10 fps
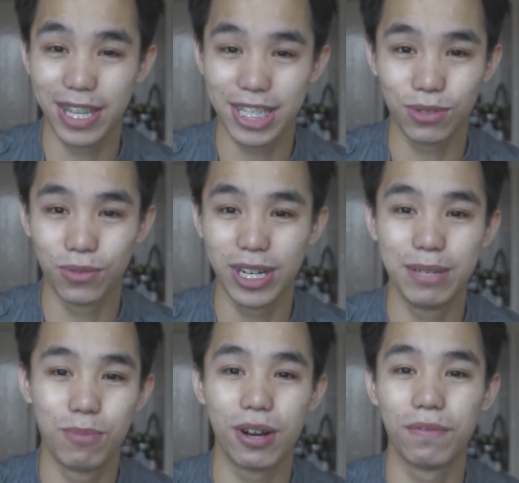for this
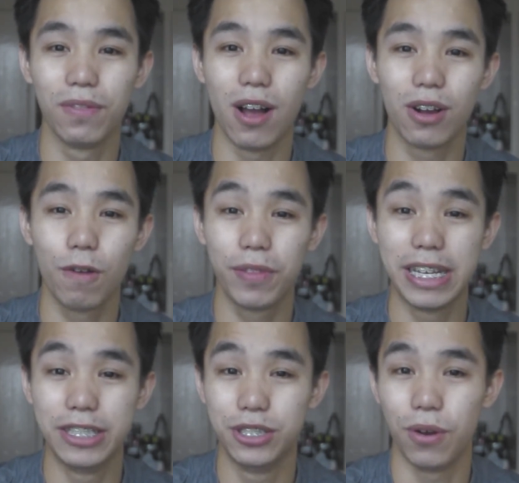really boring vlog.
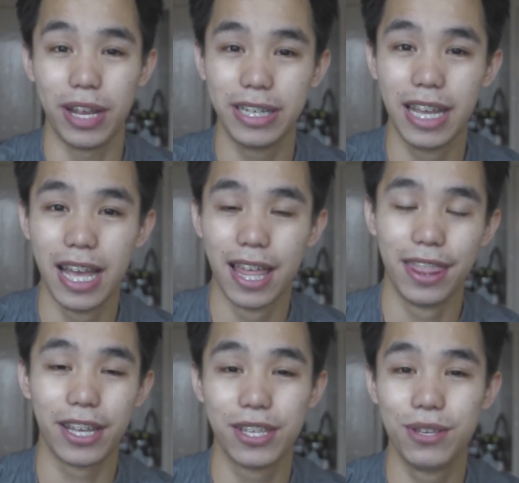Hopefully you enjoyed
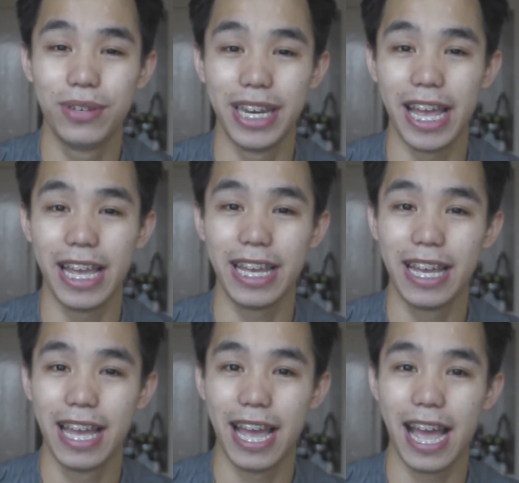the Q&A.
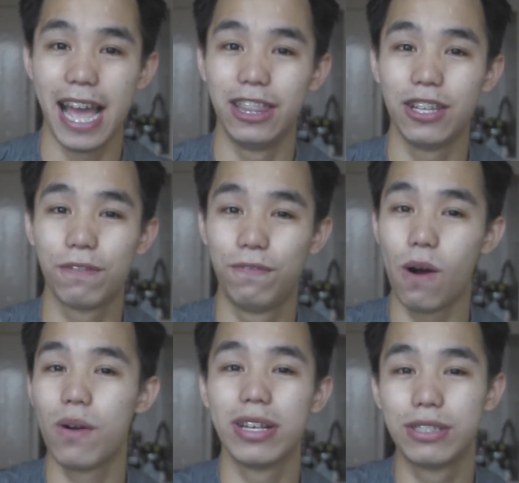And look
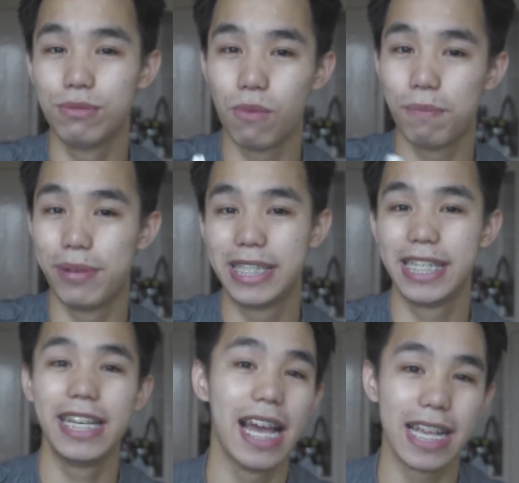forward to more
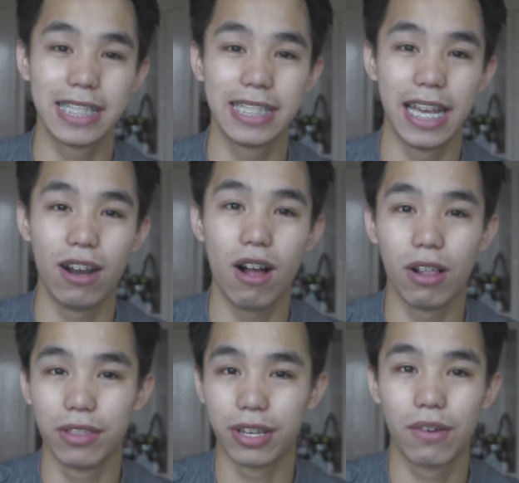BTS and
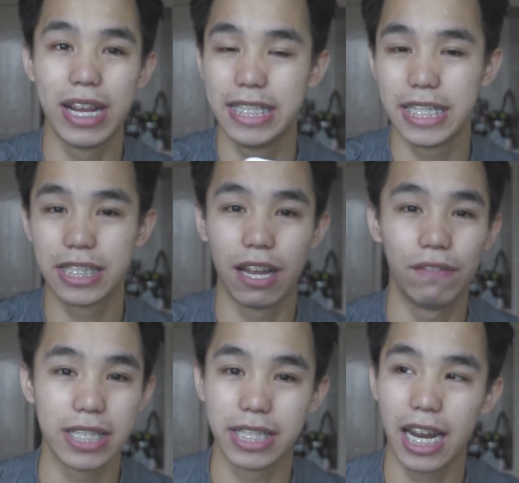all the crazy
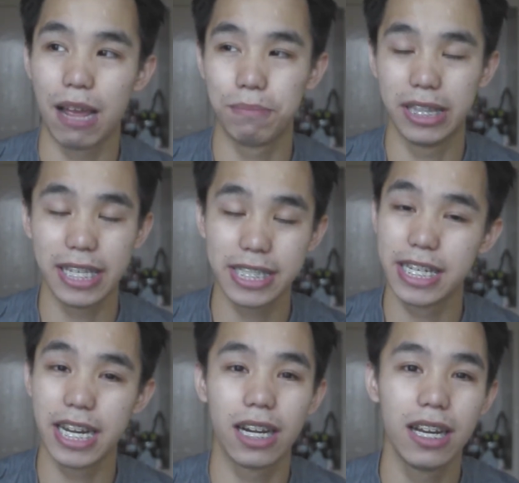stuff that's gonna happen this
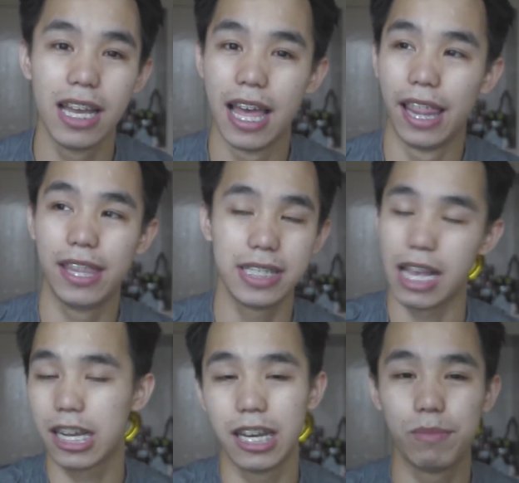year, this
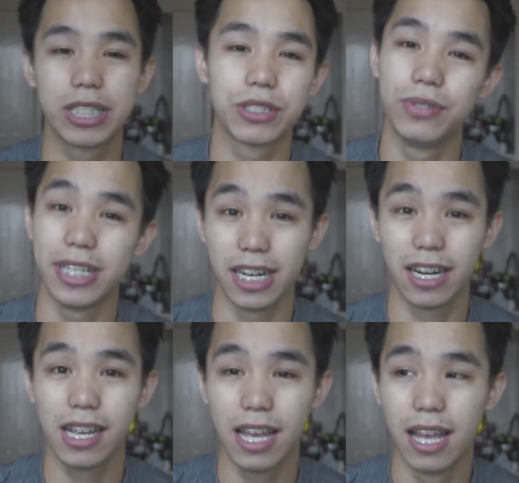academic school
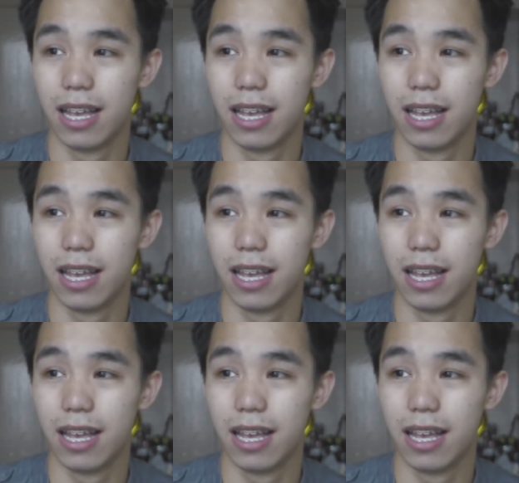year.